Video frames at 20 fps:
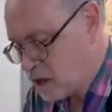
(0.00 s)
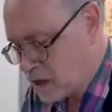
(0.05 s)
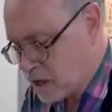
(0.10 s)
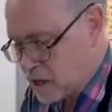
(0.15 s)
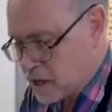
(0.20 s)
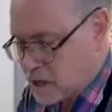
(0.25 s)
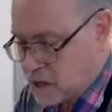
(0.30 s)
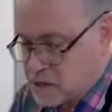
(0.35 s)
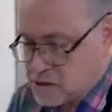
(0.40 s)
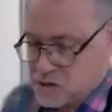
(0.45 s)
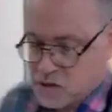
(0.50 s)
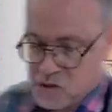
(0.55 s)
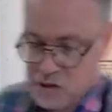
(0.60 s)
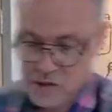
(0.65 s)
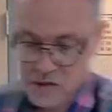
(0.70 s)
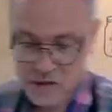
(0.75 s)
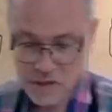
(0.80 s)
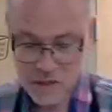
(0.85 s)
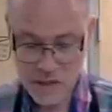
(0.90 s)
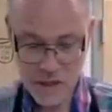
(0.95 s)
And as you
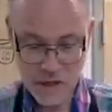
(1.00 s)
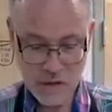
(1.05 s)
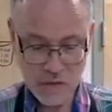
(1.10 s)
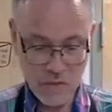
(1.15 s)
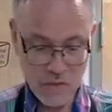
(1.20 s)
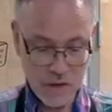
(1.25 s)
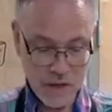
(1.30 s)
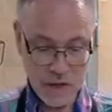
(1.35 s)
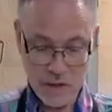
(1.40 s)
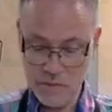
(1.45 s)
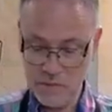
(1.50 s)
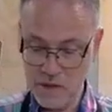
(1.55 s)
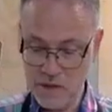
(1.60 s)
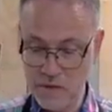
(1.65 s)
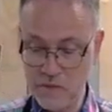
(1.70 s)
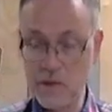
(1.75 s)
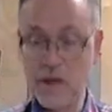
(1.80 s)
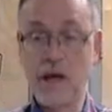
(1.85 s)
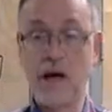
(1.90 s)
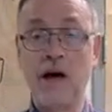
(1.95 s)
can see,
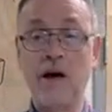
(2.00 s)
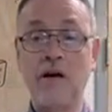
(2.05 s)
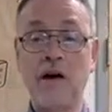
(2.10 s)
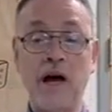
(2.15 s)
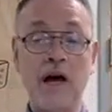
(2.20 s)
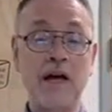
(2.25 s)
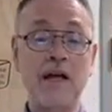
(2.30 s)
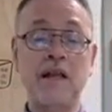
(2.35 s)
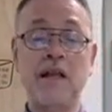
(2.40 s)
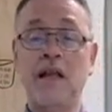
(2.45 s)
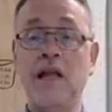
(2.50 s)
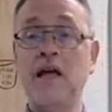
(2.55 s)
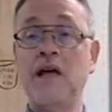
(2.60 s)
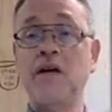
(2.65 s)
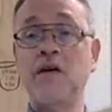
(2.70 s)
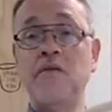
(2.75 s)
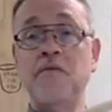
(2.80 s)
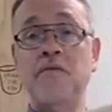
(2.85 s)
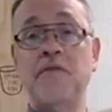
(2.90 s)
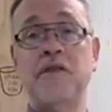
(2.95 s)
I
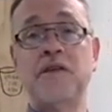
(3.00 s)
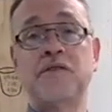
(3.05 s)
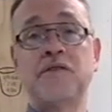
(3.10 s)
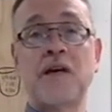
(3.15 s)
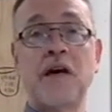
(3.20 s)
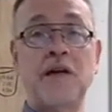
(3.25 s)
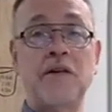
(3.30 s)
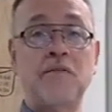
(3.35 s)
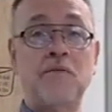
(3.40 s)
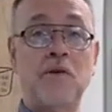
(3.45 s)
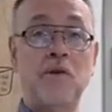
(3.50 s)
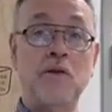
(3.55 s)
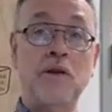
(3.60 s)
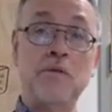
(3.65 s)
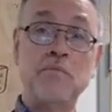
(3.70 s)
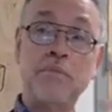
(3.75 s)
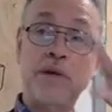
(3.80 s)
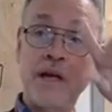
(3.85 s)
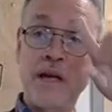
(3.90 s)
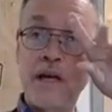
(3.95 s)
love this kind of
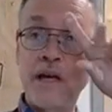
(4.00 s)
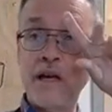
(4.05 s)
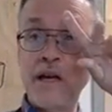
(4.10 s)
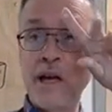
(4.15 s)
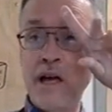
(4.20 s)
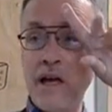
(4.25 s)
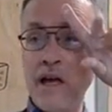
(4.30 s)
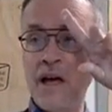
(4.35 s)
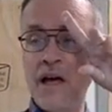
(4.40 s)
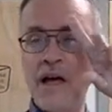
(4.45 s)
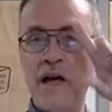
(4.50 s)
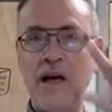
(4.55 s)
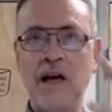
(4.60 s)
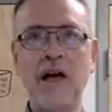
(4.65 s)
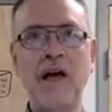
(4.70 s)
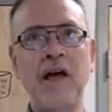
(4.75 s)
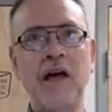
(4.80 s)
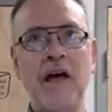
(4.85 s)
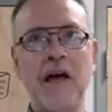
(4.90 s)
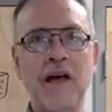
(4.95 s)
rolling pan.
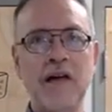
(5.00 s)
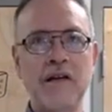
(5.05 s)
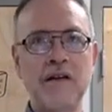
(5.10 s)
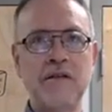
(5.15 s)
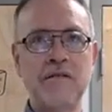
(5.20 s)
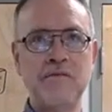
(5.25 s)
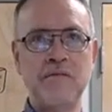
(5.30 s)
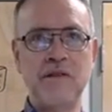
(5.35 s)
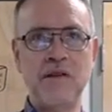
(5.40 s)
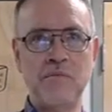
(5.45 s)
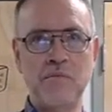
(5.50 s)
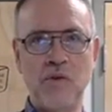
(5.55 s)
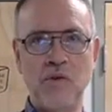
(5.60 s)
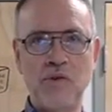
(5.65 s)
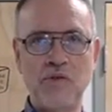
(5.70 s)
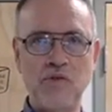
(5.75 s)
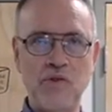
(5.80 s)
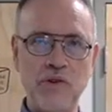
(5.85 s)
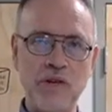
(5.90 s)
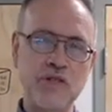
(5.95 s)
I had the
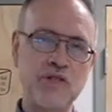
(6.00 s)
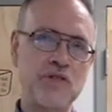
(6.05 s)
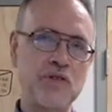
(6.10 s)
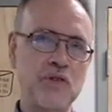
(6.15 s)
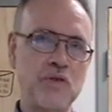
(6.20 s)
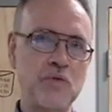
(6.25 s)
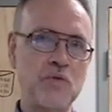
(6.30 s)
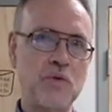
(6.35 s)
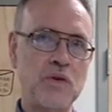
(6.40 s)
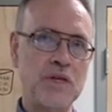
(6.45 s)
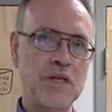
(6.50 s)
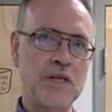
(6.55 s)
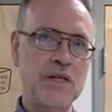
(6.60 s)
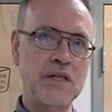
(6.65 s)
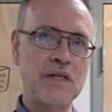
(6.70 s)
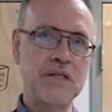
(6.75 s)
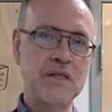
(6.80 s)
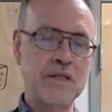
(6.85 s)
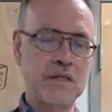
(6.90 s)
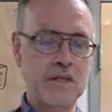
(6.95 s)
more traditional
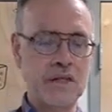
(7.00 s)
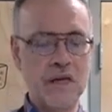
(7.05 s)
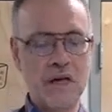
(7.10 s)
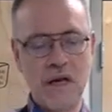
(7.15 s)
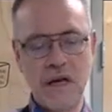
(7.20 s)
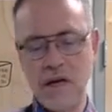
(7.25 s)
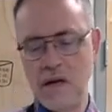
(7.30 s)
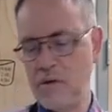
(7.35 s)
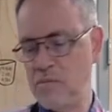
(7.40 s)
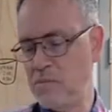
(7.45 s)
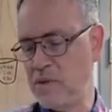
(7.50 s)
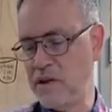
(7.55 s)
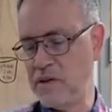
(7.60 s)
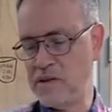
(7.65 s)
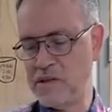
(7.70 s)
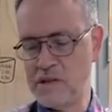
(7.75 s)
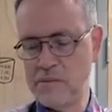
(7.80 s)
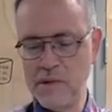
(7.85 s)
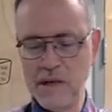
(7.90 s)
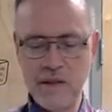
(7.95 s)
ones,
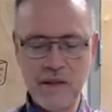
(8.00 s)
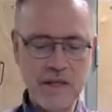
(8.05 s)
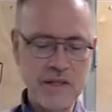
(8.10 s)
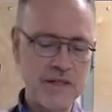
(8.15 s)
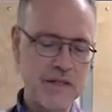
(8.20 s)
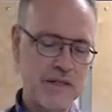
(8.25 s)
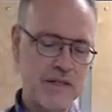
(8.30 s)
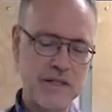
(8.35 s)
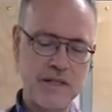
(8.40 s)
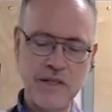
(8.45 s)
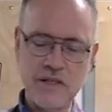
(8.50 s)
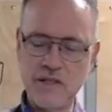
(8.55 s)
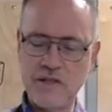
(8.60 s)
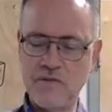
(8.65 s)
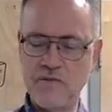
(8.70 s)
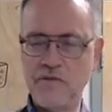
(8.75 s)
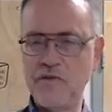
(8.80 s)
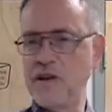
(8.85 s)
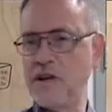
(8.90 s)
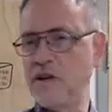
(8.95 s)
but to me, this
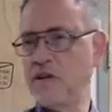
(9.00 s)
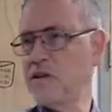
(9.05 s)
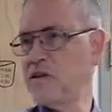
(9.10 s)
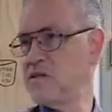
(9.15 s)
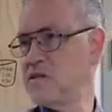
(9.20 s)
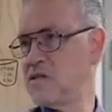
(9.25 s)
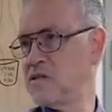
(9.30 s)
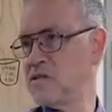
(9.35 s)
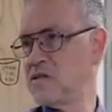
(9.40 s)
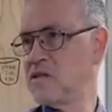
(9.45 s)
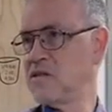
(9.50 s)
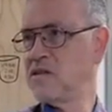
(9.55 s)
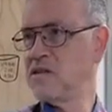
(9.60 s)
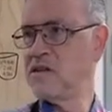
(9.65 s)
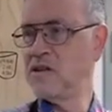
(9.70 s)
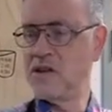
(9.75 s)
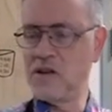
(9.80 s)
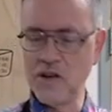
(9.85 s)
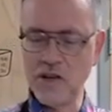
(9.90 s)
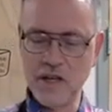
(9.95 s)
just feels
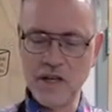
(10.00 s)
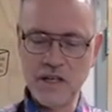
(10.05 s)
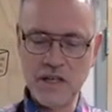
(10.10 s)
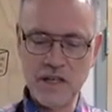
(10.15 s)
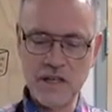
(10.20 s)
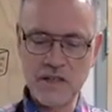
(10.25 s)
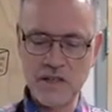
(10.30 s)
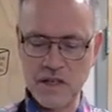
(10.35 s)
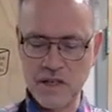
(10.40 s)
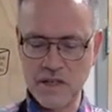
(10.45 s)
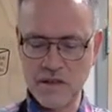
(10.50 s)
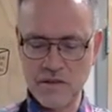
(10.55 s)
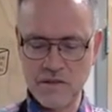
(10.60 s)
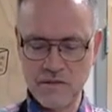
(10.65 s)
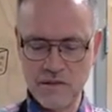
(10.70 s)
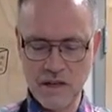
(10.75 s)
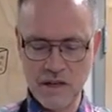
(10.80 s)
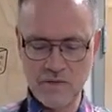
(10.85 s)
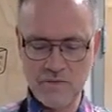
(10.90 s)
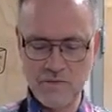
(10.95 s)
good.
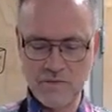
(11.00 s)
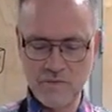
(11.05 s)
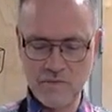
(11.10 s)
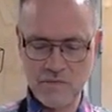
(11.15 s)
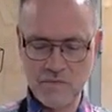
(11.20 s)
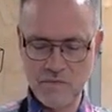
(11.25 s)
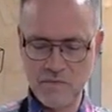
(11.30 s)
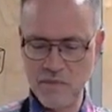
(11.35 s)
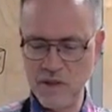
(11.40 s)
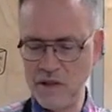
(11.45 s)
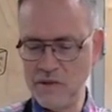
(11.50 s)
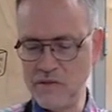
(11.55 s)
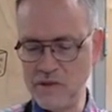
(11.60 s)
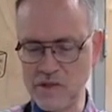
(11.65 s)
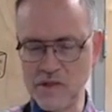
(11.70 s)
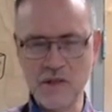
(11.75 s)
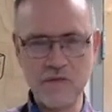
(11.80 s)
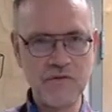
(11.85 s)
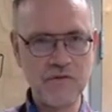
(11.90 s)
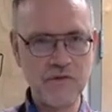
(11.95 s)
I believe it's a